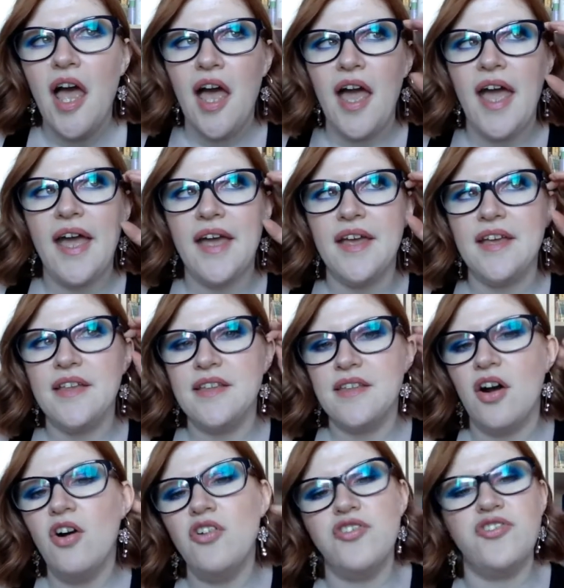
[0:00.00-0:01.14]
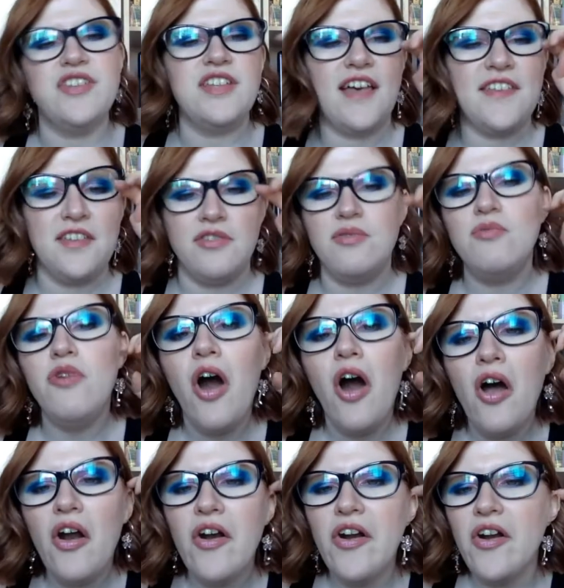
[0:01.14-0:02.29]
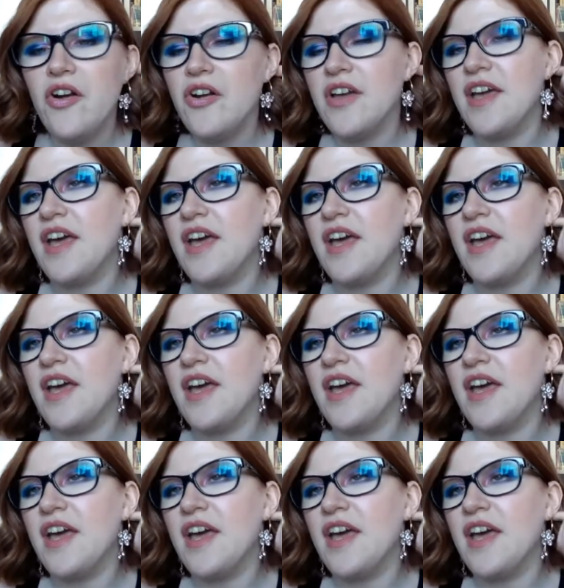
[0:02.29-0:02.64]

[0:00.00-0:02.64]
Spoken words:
and all she does is work,